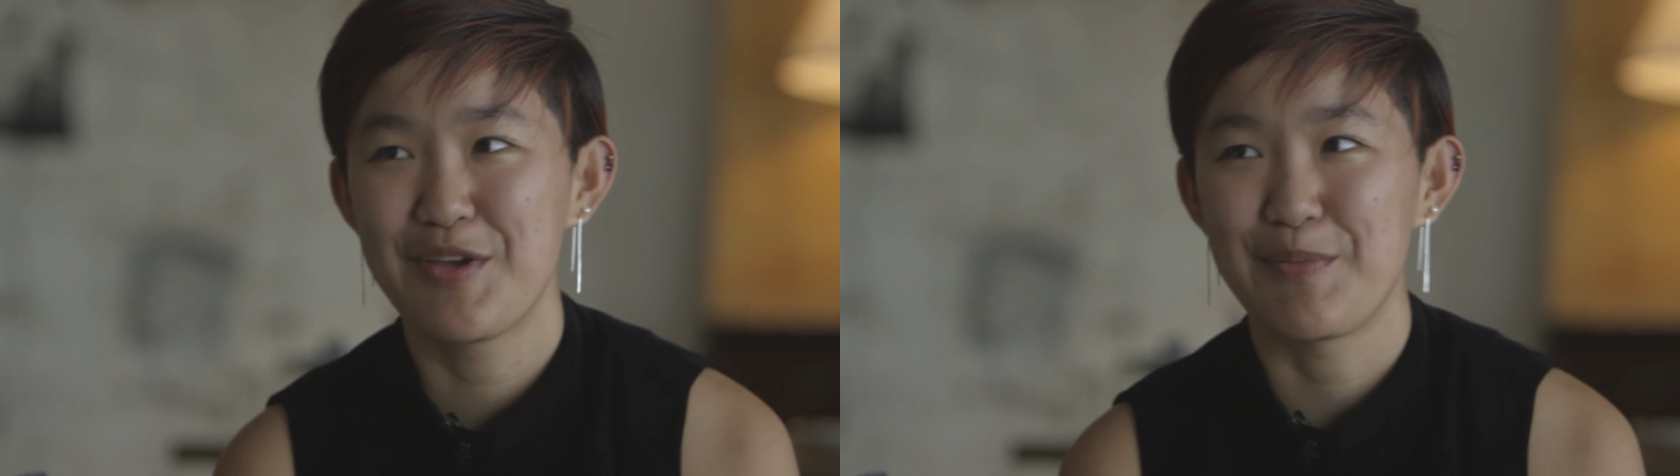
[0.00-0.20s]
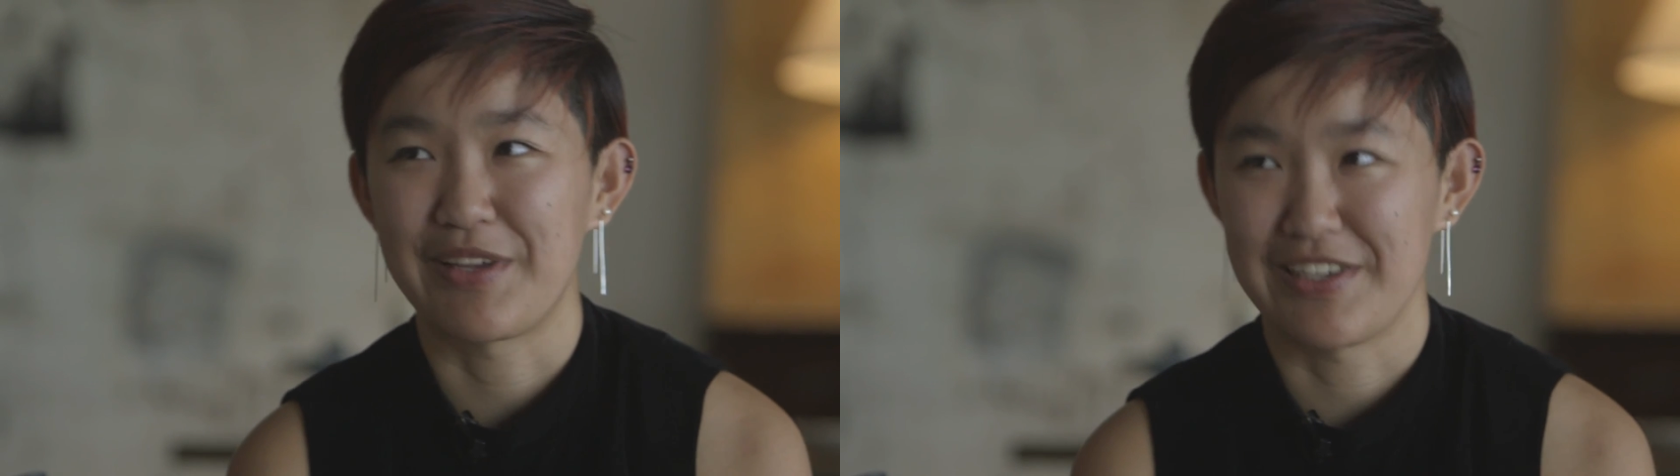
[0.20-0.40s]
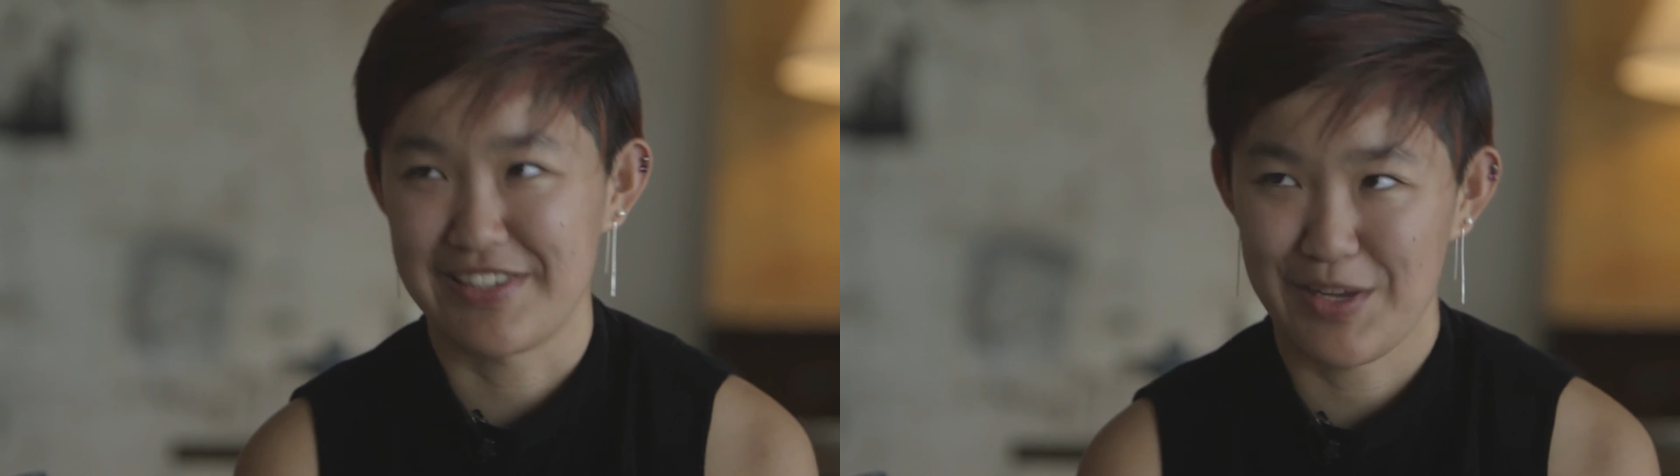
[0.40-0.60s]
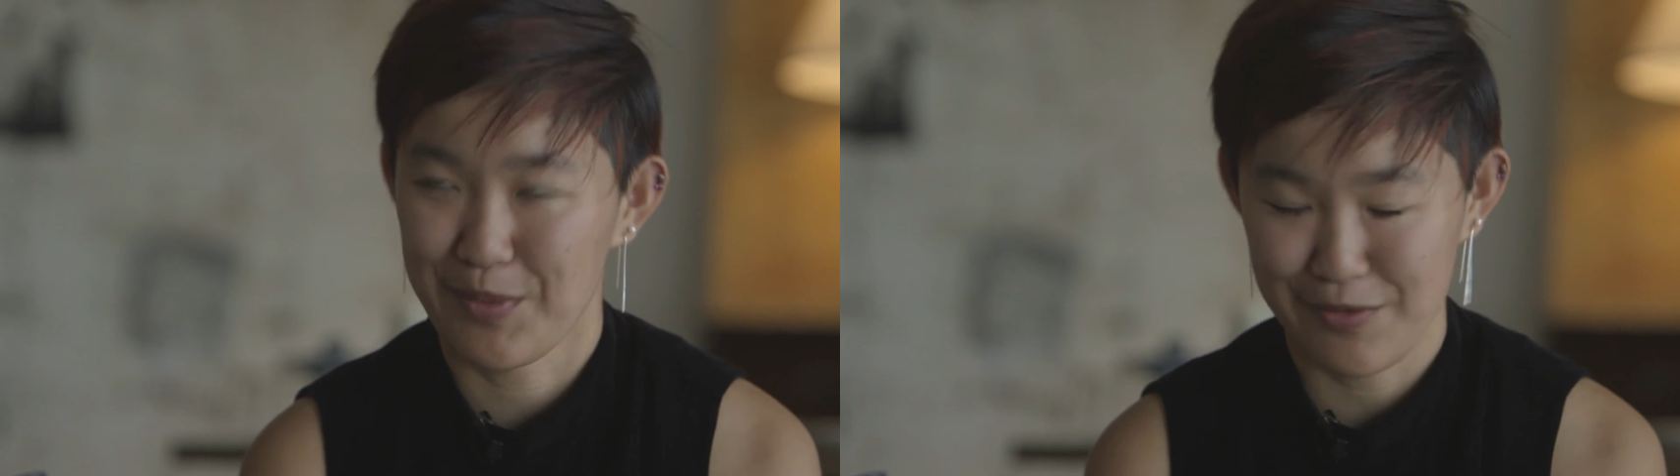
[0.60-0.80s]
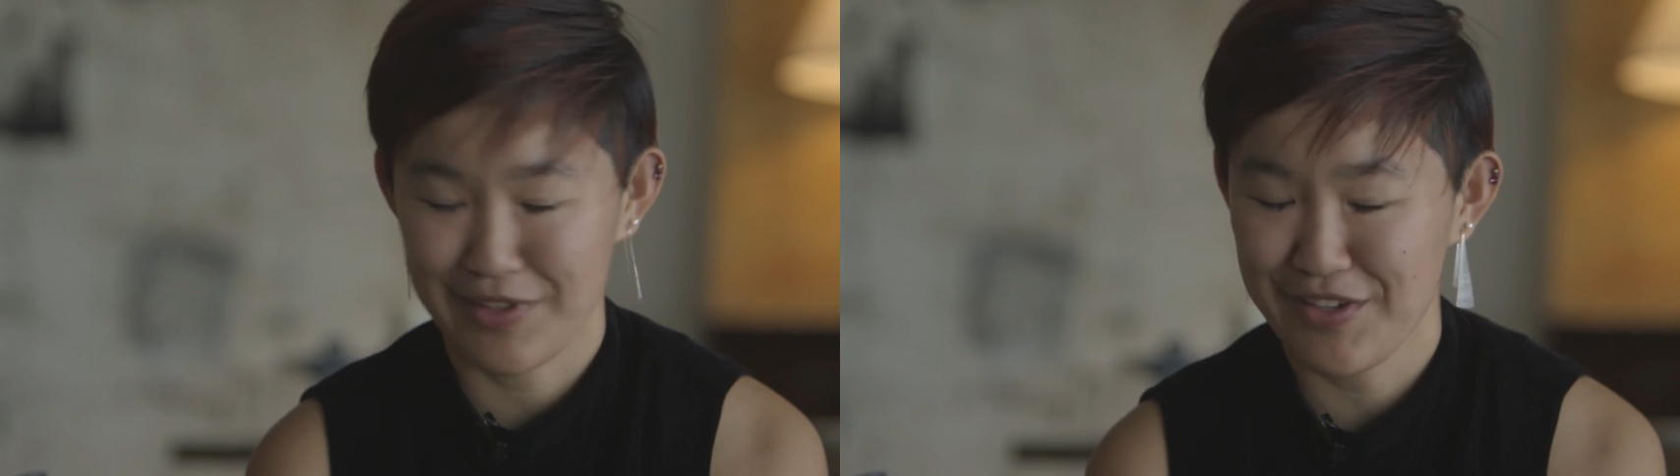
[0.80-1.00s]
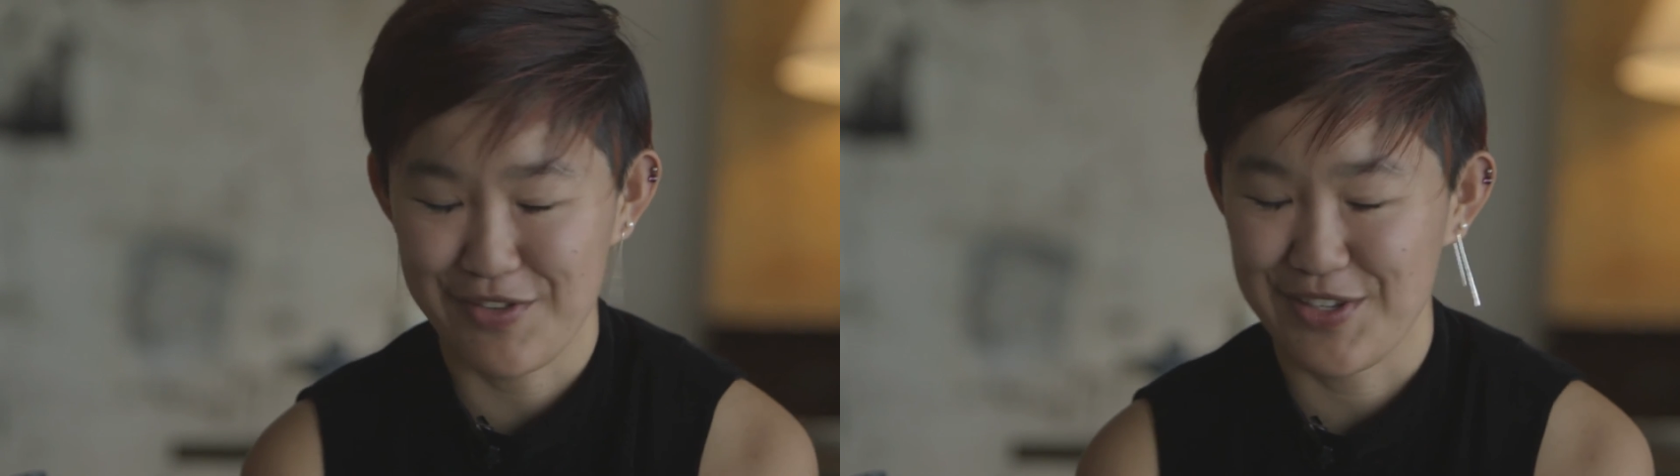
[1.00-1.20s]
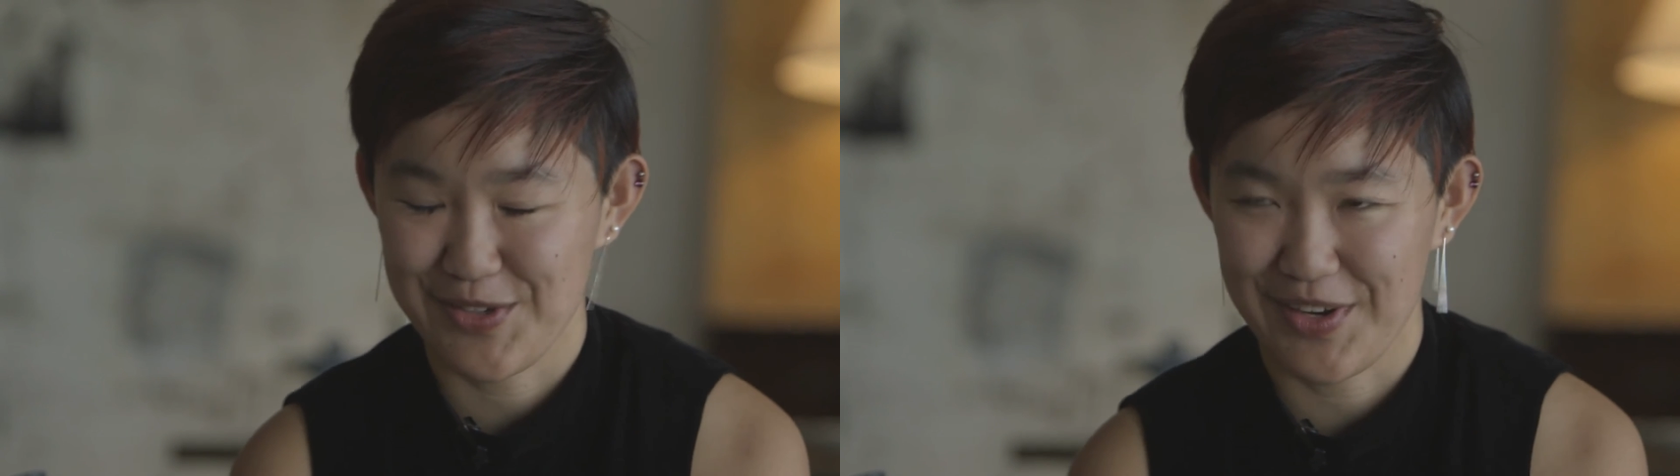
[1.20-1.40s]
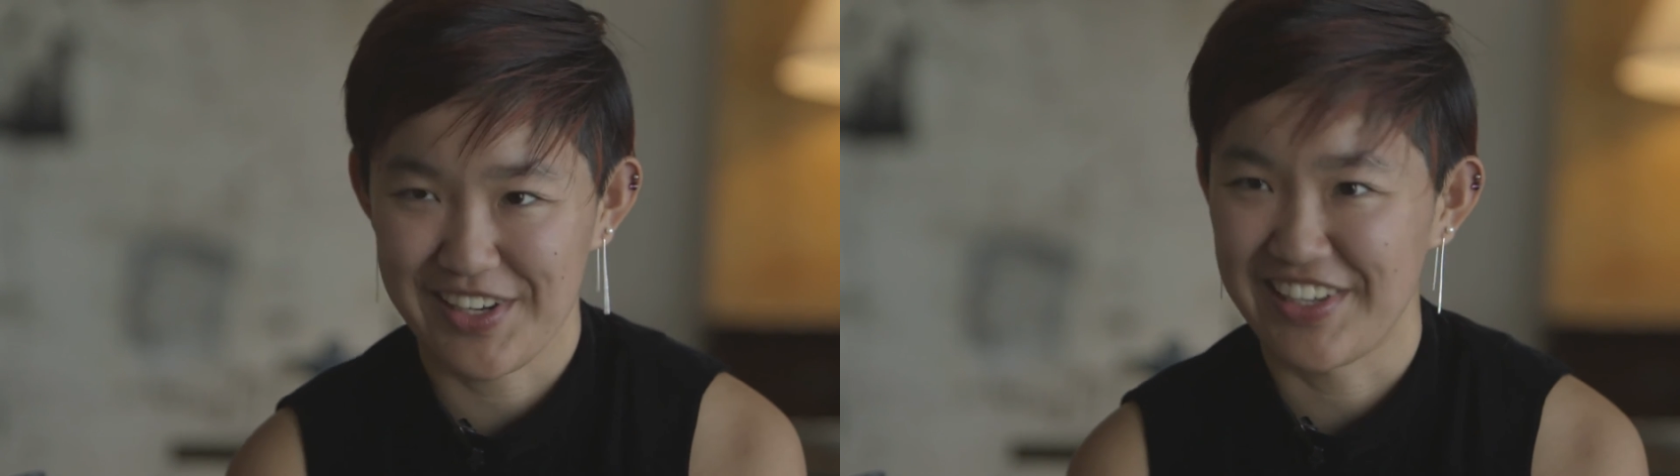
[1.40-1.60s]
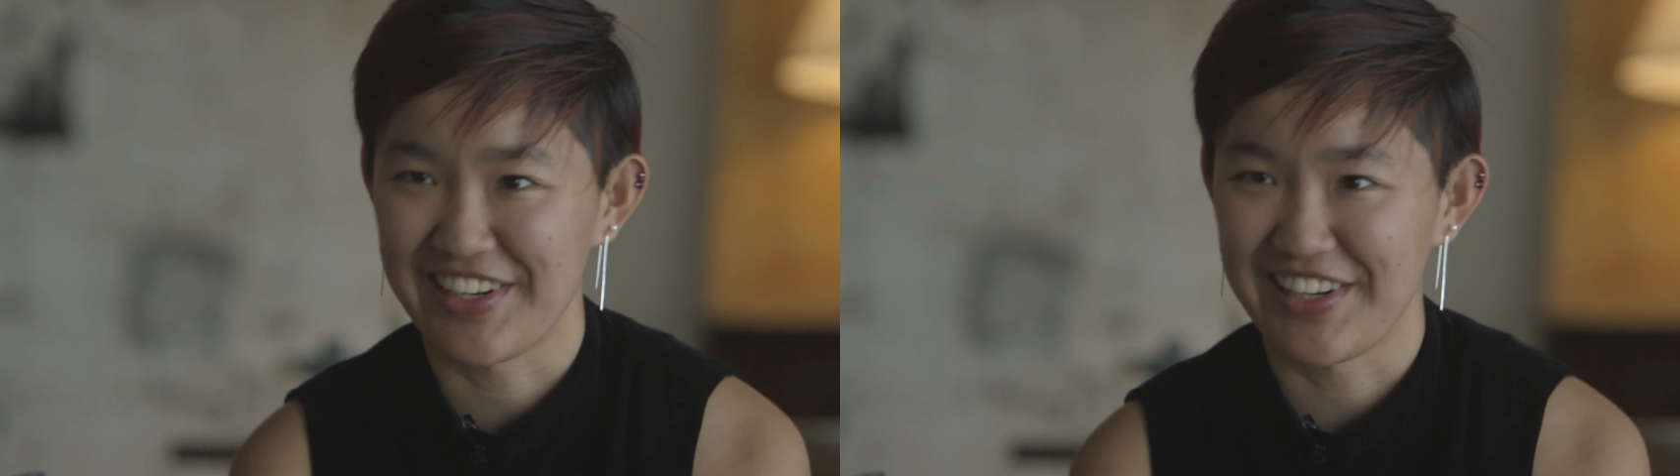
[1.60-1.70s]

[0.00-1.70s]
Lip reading: because they were really frustrated